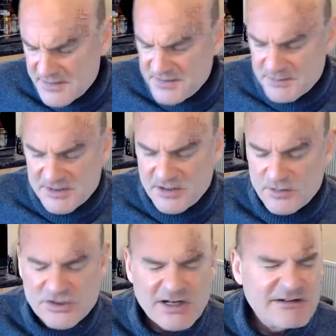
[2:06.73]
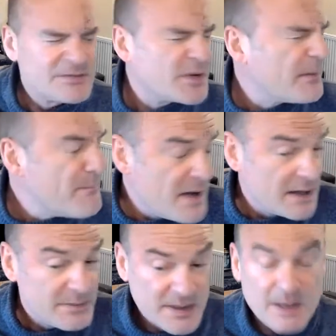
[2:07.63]
has something to do with cherries, but I
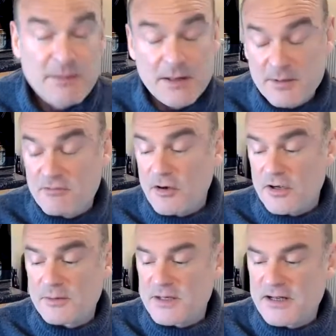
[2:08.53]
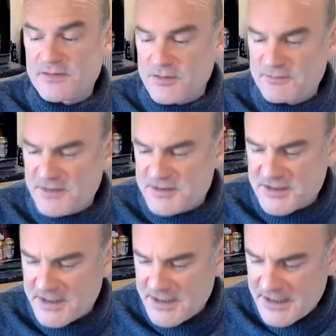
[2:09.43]
might be wrong. I'm going to have to
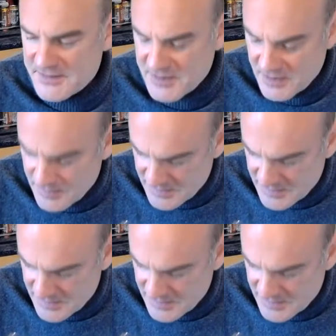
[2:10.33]
investigate that,